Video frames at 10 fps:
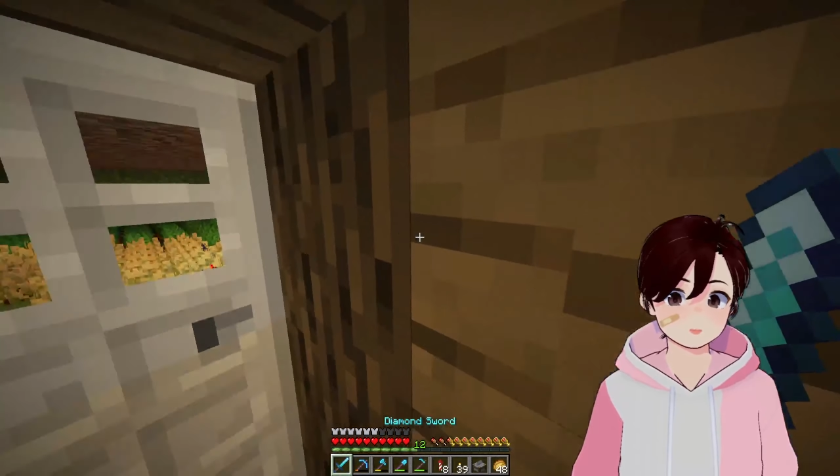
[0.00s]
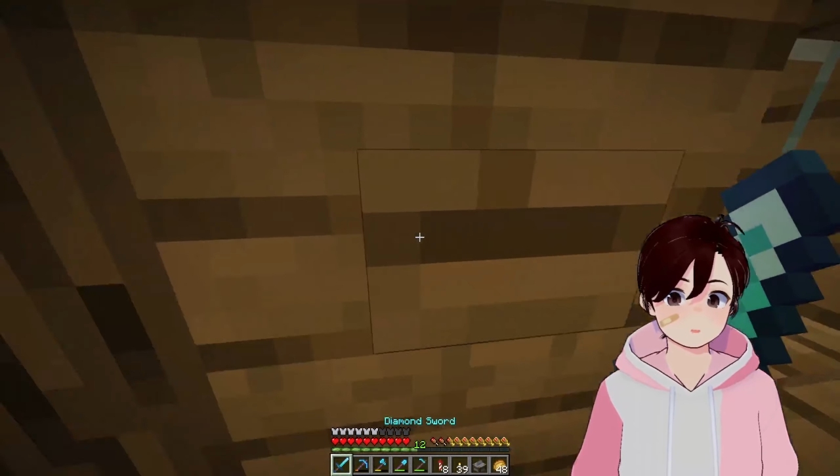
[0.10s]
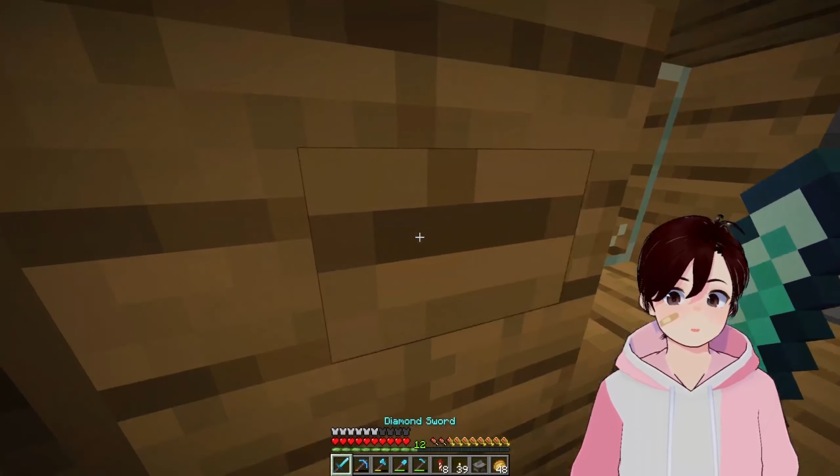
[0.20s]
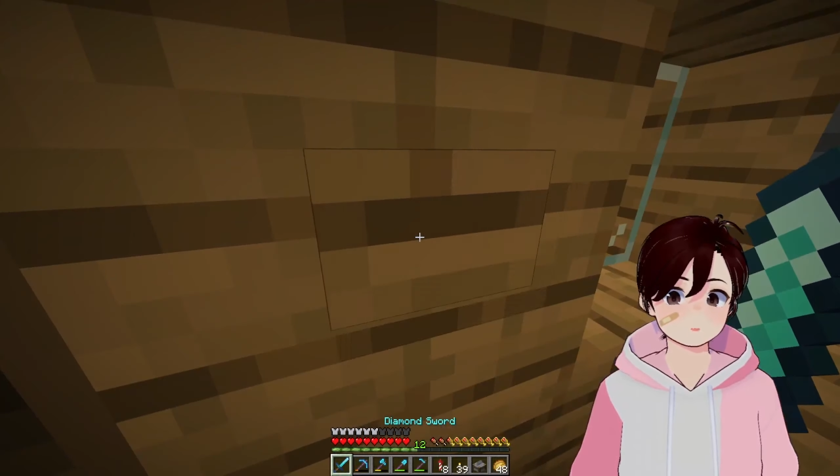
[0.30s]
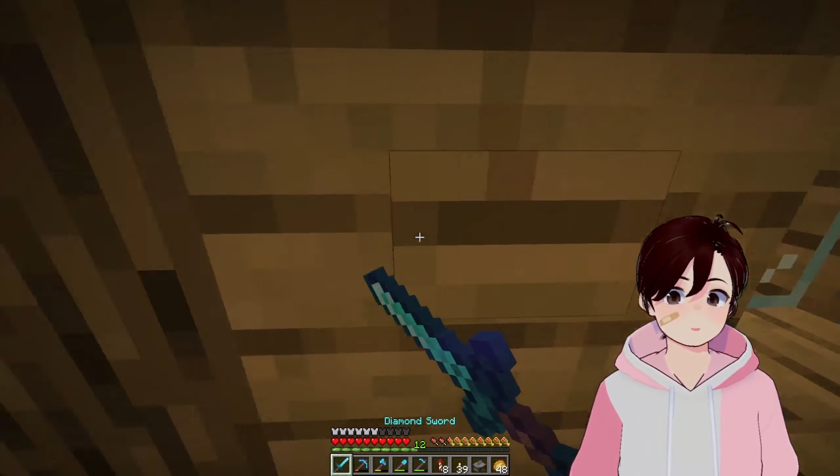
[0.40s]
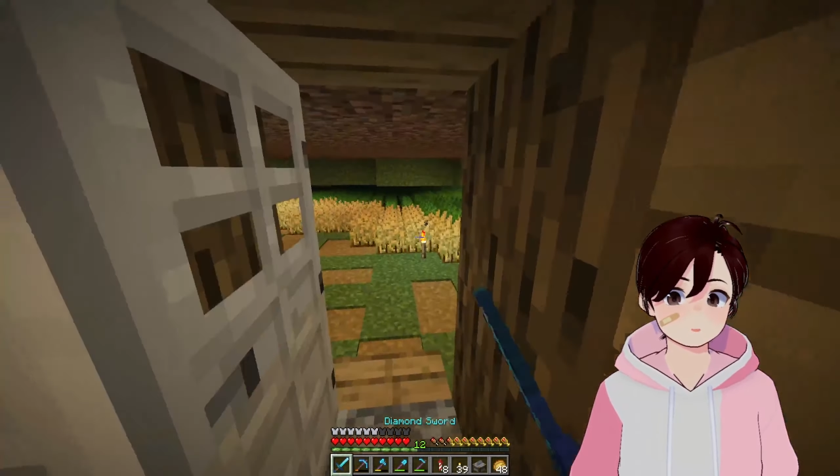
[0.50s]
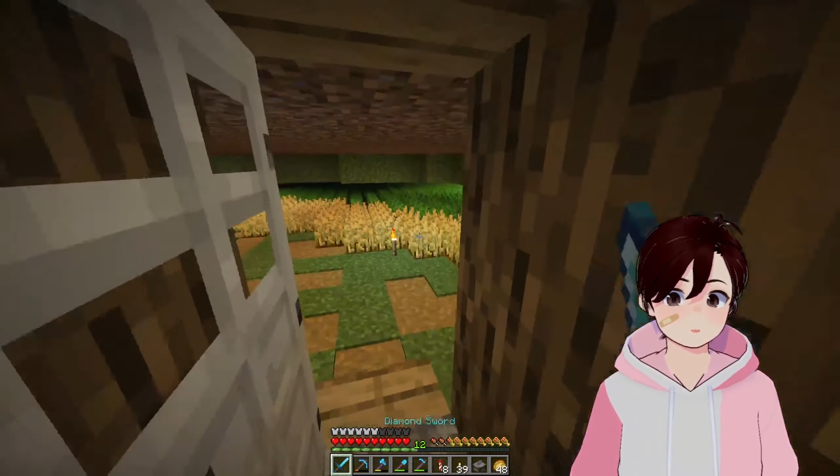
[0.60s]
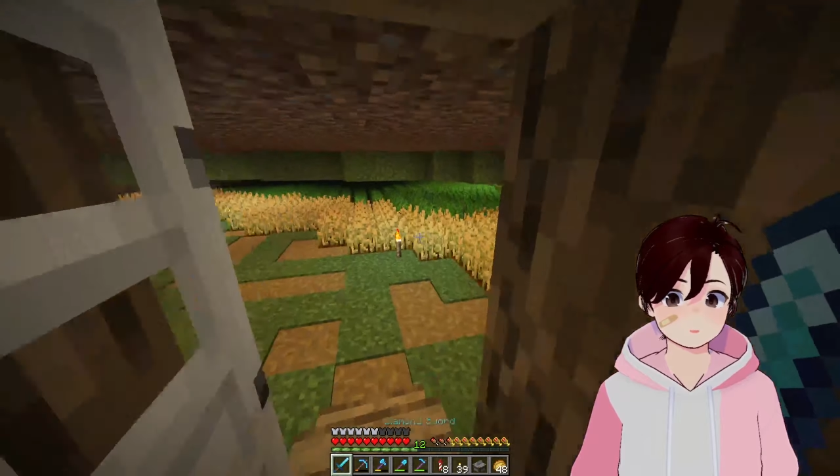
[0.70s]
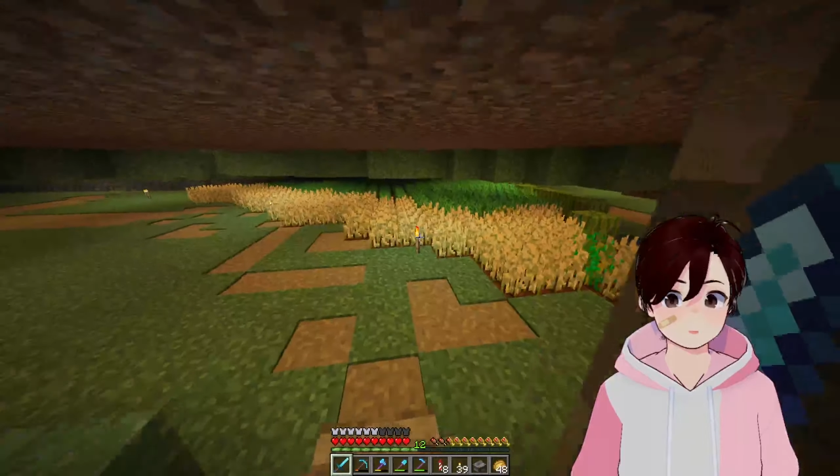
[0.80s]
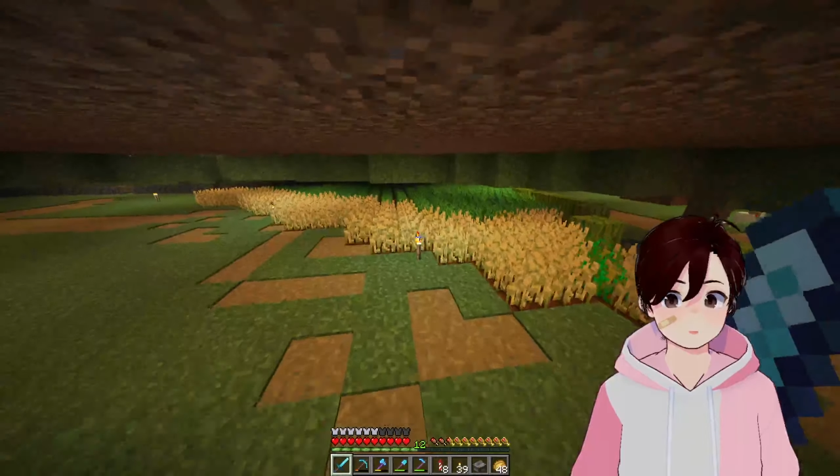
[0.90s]
honestly
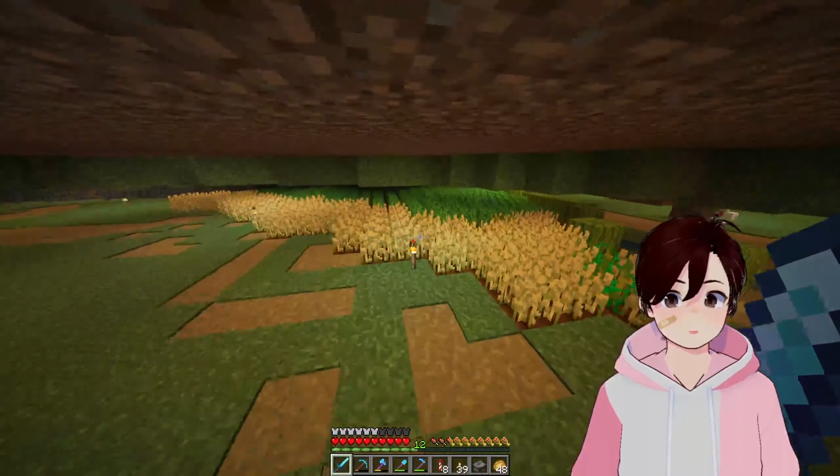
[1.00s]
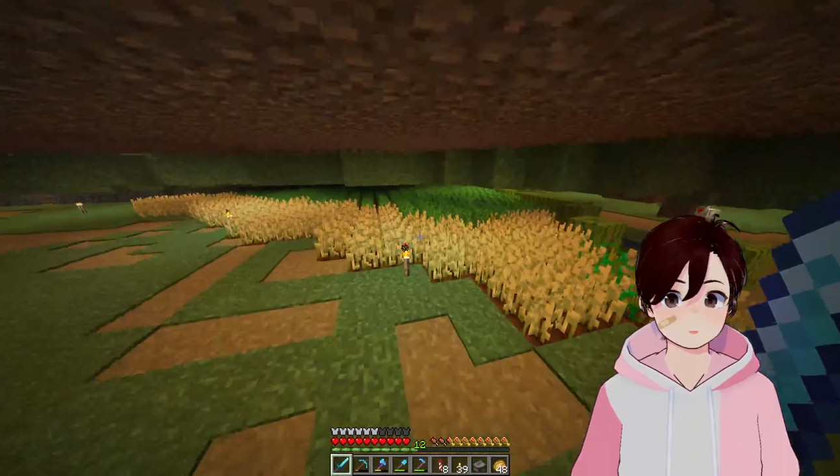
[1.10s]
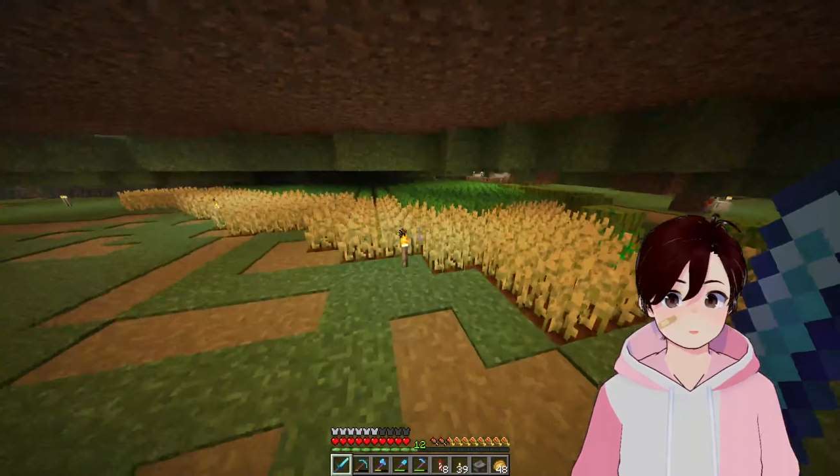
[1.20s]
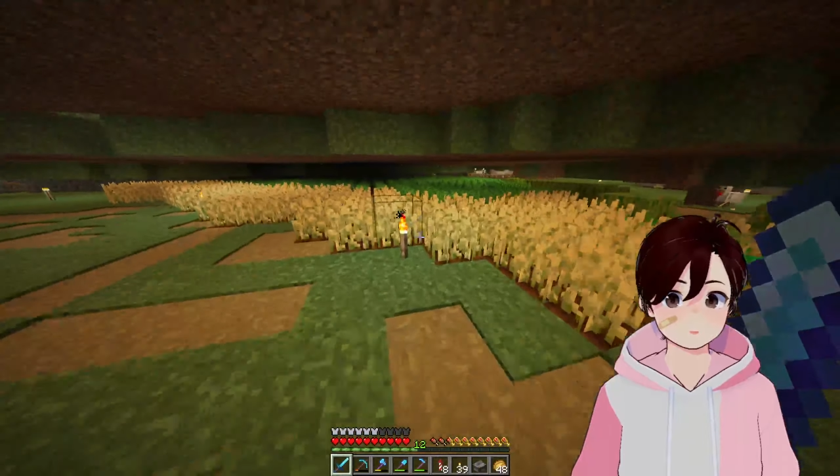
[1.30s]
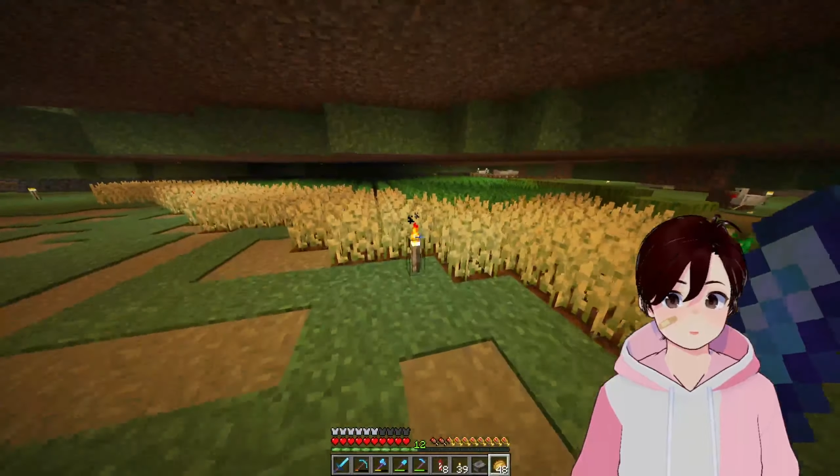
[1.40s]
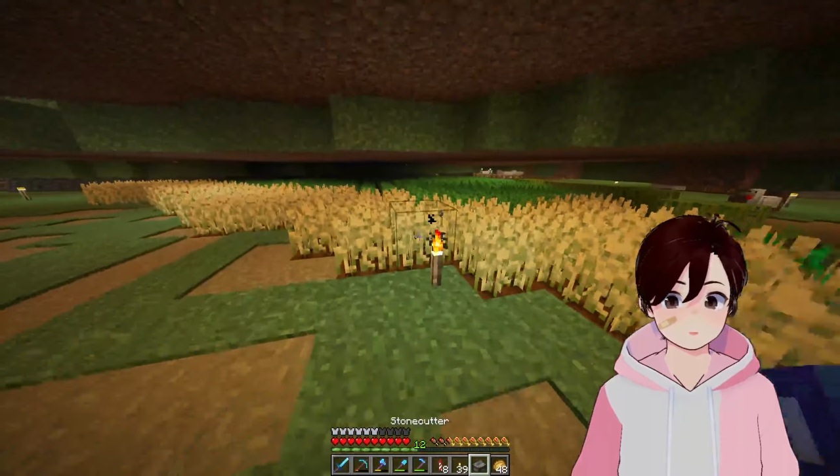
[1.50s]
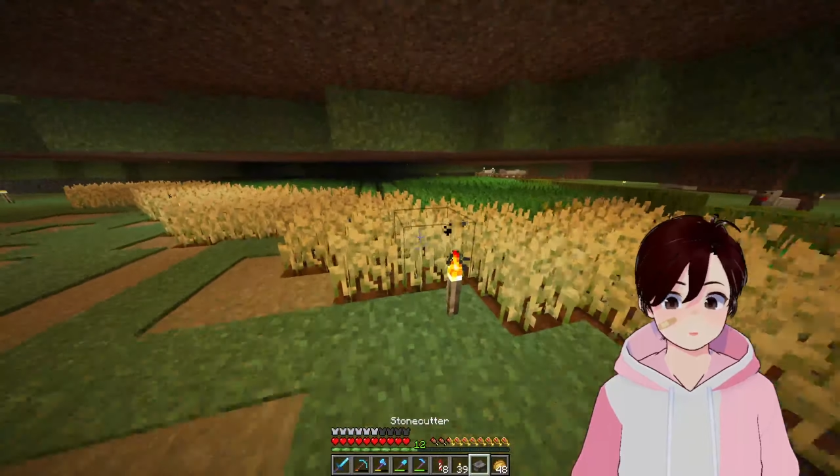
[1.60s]
think, because this